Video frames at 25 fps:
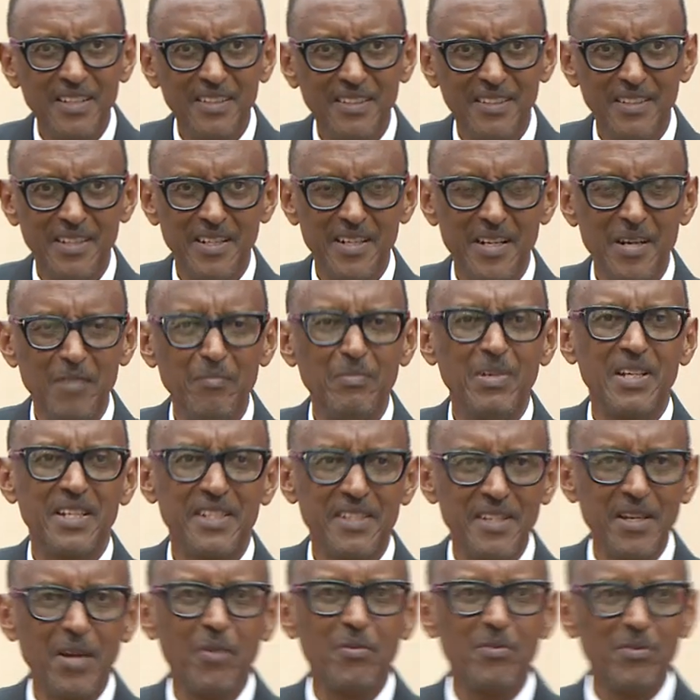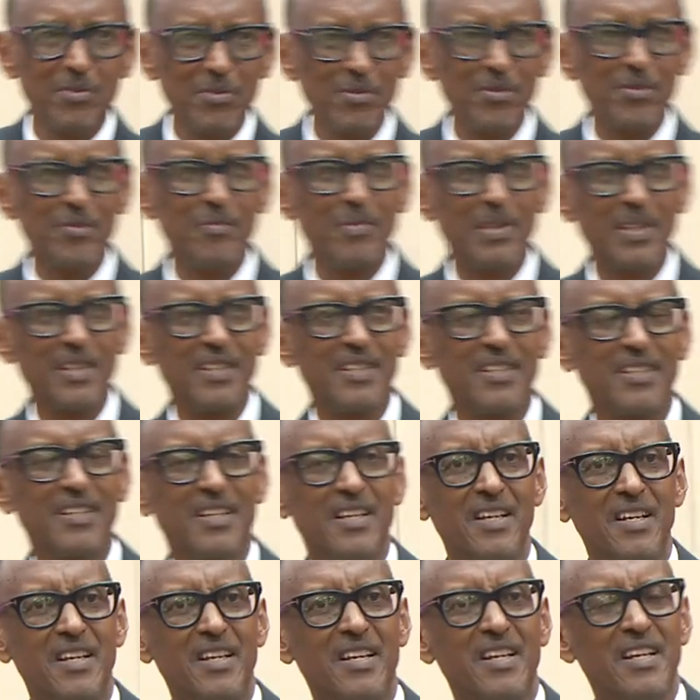The numbers are good, but
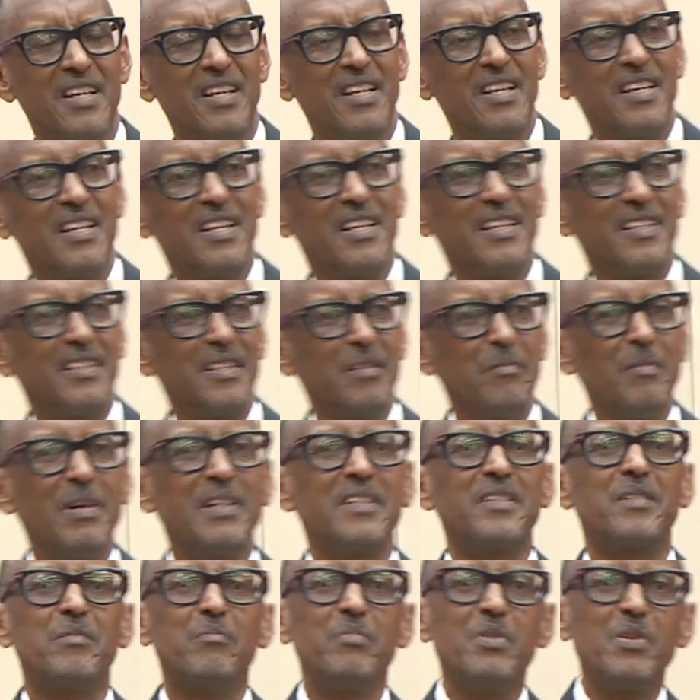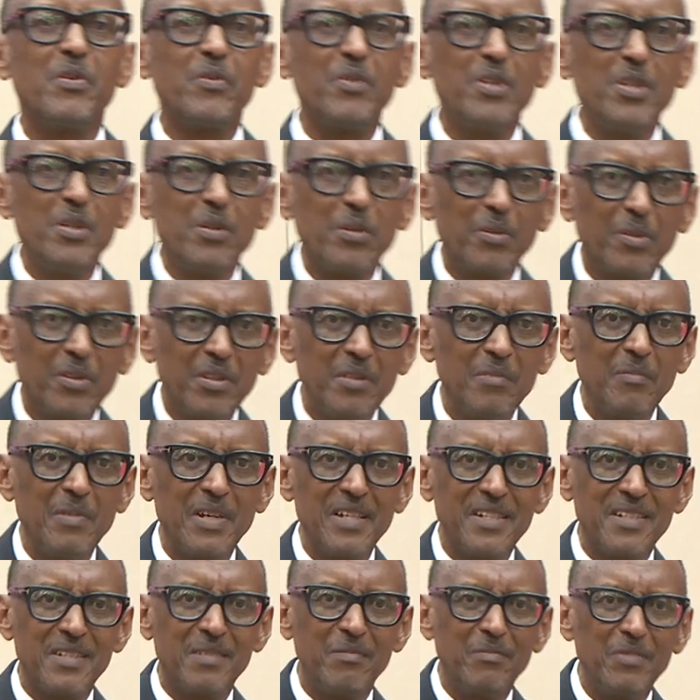they must be real. They
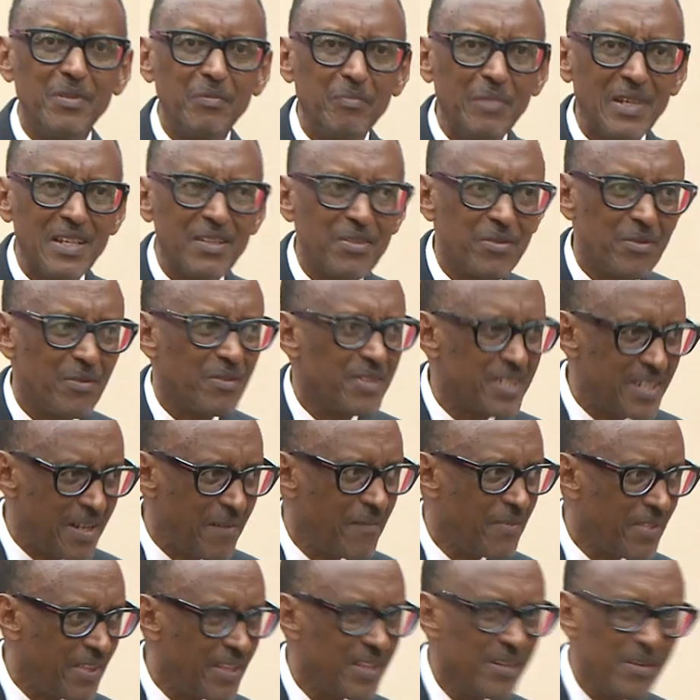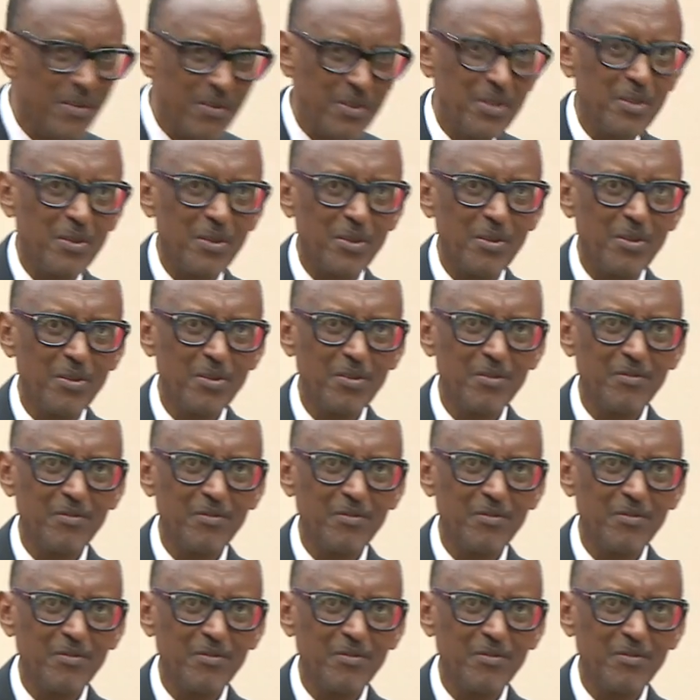must be based on something real.